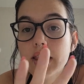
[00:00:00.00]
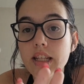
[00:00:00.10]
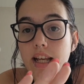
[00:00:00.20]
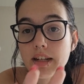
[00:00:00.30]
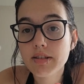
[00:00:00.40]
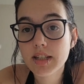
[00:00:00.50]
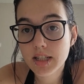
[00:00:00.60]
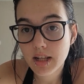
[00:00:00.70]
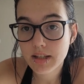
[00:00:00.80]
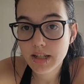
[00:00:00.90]
The kettles are
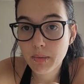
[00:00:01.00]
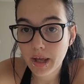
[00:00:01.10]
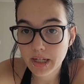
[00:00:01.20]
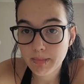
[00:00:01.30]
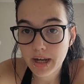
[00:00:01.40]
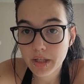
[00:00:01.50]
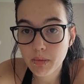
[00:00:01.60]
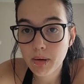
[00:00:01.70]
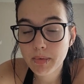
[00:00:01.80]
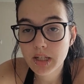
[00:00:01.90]
disgusting. We had to buy a new
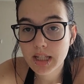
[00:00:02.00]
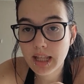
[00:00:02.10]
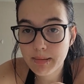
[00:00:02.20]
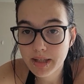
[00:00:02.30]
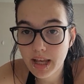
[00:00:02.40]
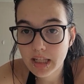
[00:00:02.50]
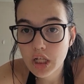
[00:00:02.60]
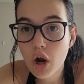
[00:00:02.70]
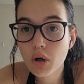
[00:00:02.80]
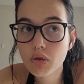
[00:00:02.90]
one because the limescale is
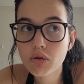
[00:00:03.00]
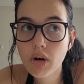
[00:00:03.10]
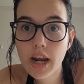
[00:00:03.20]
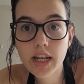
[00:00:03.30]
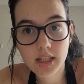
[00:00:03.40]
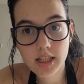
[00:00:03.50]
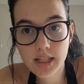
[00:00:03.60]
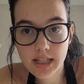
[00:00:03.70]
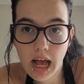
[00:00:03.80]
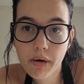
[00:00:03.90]
horrendous in the
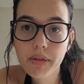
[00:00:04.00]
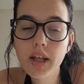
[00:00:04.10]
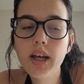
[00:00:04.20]
south.